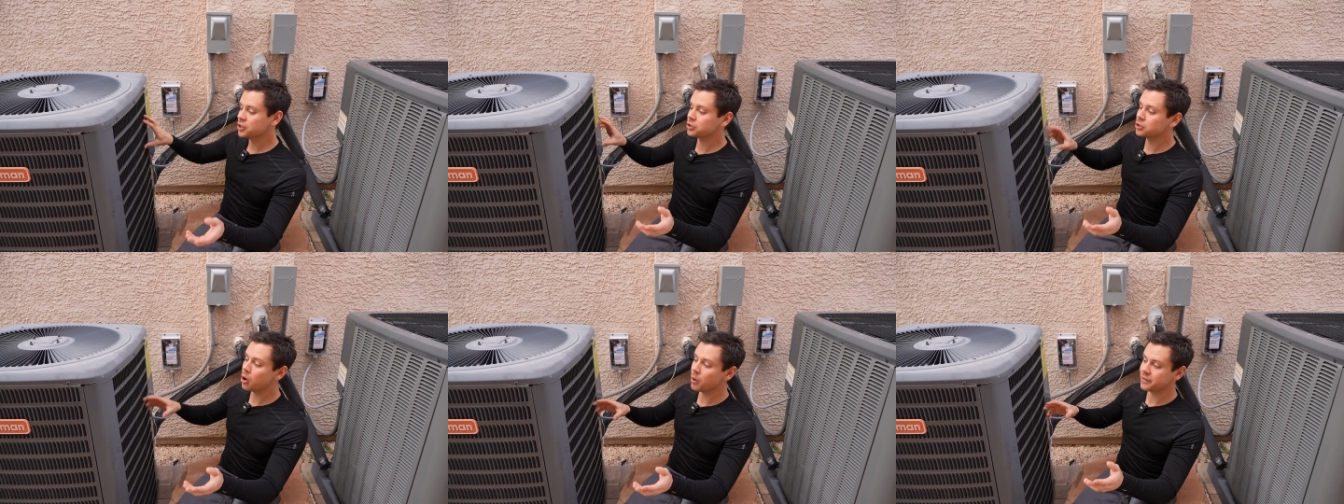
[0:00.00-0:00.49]

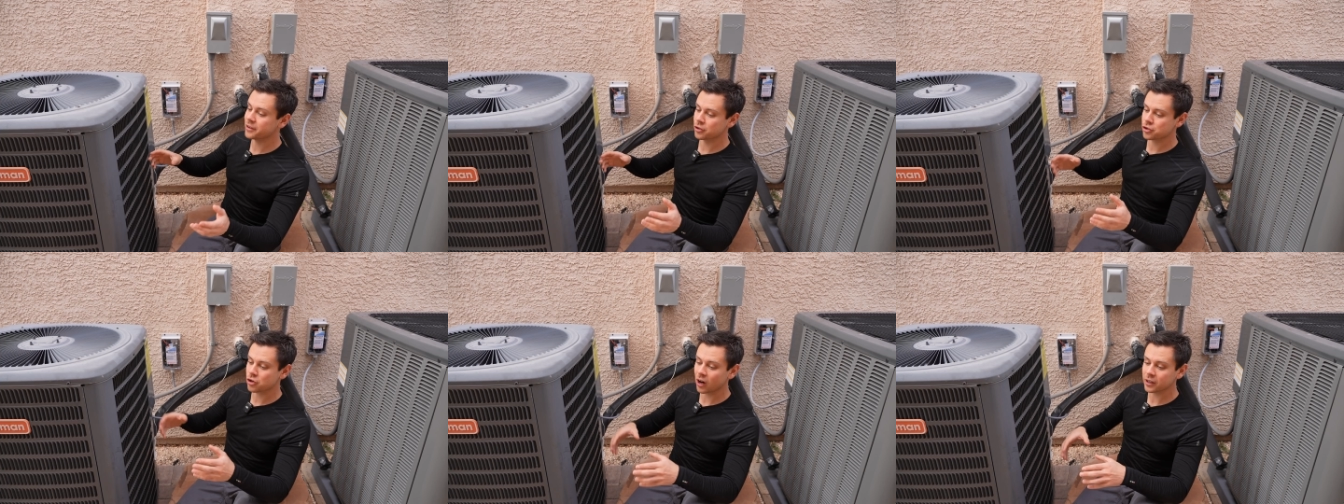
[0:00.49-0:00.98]
So if
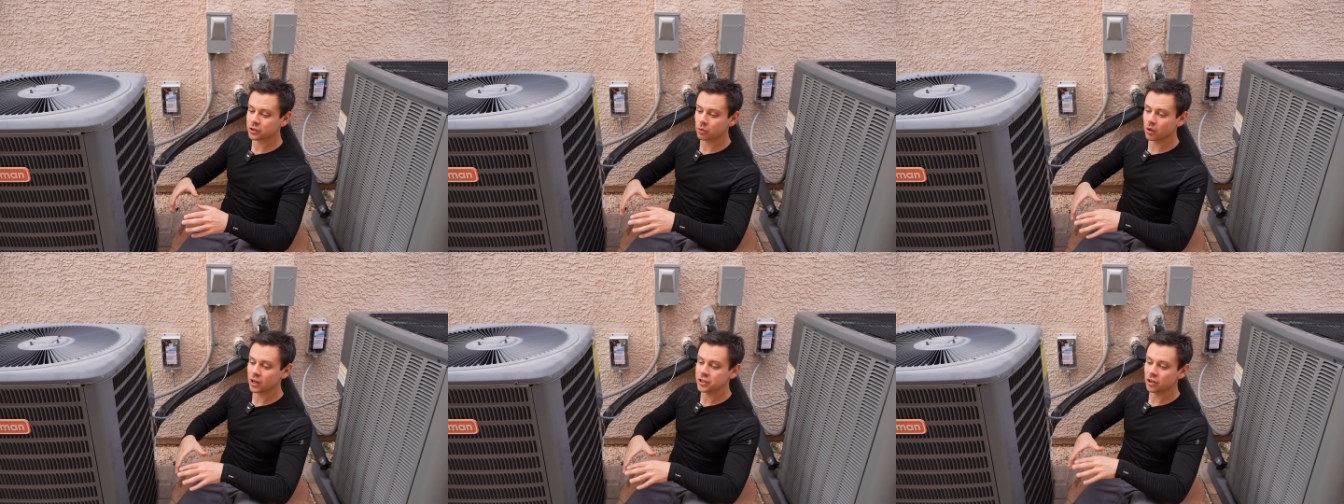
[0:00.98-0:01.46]
you're trying to
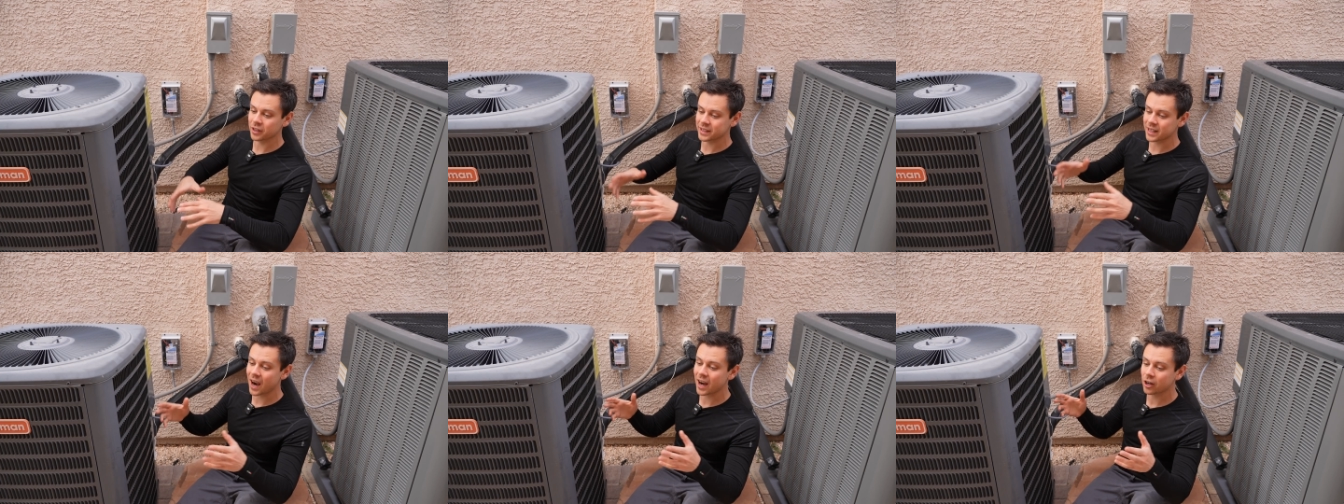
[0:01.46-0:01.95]
run your
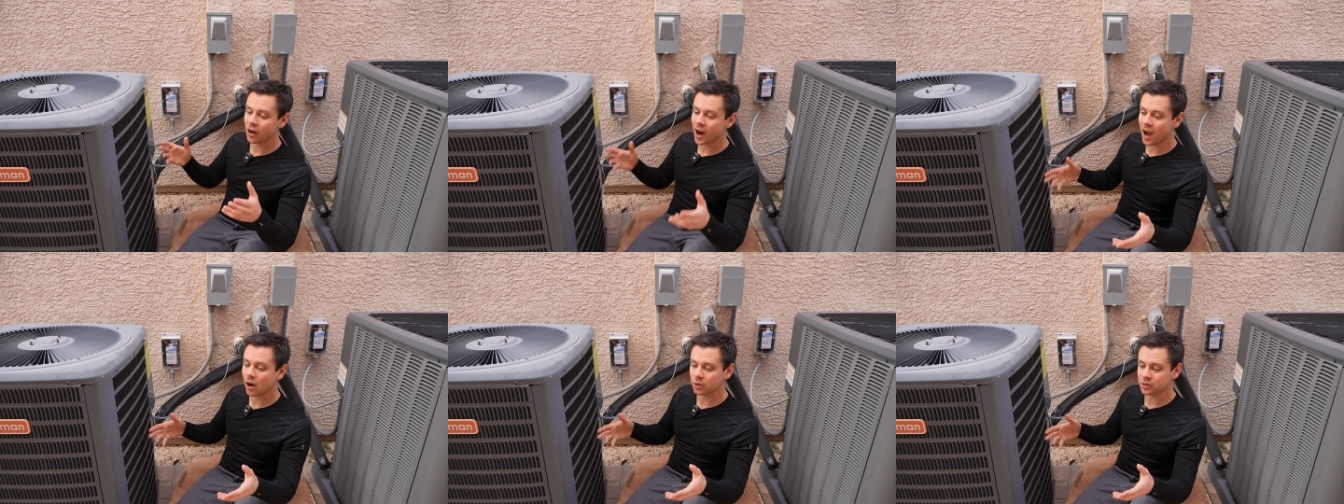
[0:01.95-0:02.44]
entire
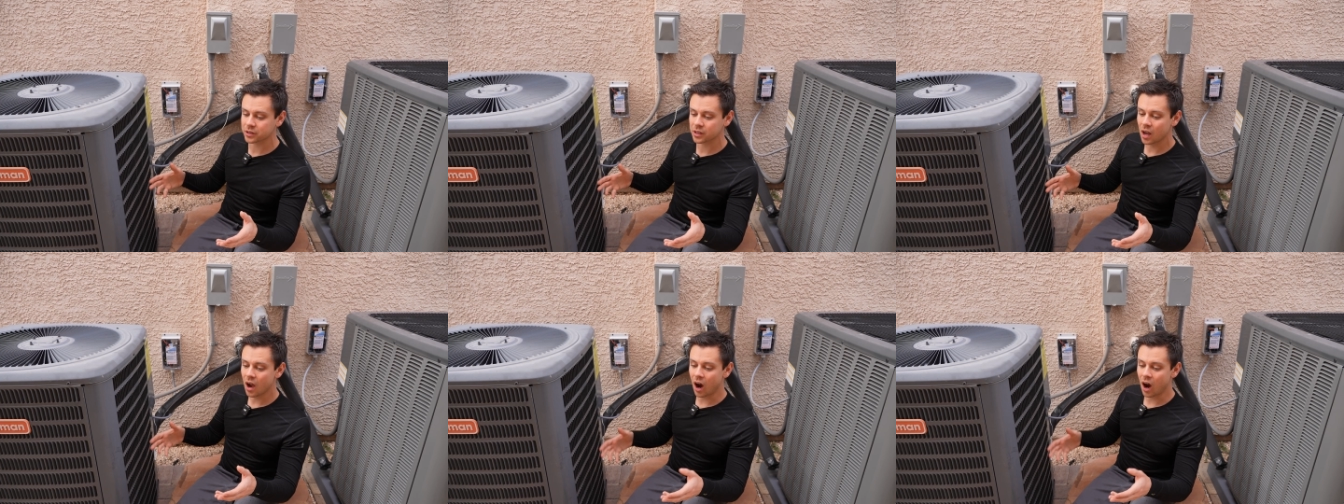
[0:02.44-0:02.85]
house